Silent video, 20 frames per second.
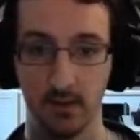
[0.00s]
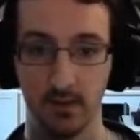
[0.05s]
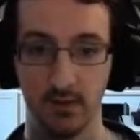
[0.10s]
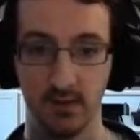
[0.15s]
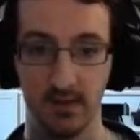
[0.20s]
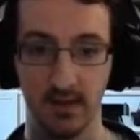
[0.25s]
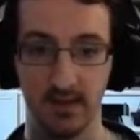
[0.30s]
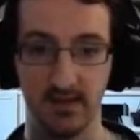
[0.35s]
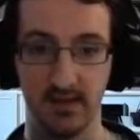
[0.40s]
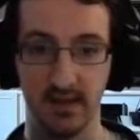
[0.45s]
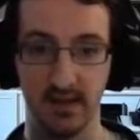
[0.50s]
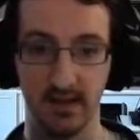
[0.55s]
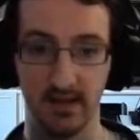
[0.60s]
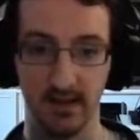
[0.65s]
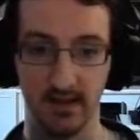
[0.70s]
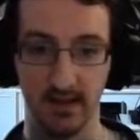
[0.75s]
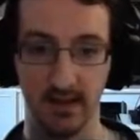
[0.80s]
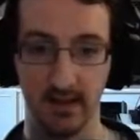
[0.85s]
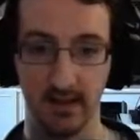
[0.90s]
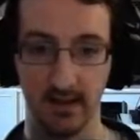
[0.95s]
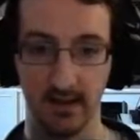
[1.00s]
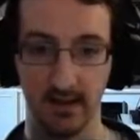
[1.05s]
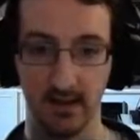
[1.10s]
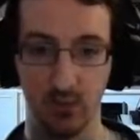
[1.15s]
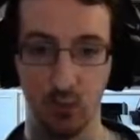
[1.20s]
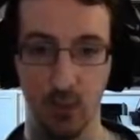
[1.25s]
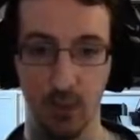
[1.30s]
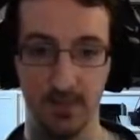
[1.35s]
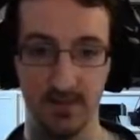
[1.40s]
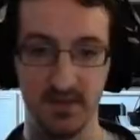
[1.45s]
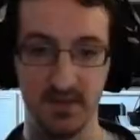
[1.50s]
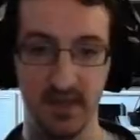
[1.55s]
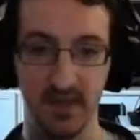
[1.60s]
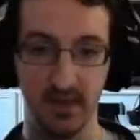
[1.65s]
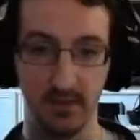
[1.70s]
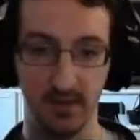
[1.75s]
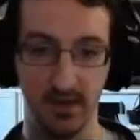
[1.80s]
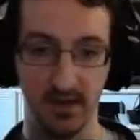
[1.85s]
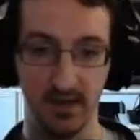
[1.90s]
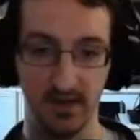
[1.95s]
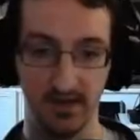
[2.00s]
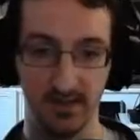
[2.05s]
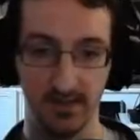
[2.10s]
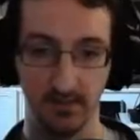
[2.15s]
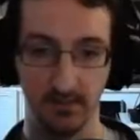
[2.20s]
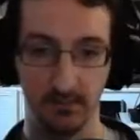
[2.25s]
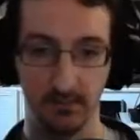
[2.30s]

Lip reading: You can see it kind of whips the enemies.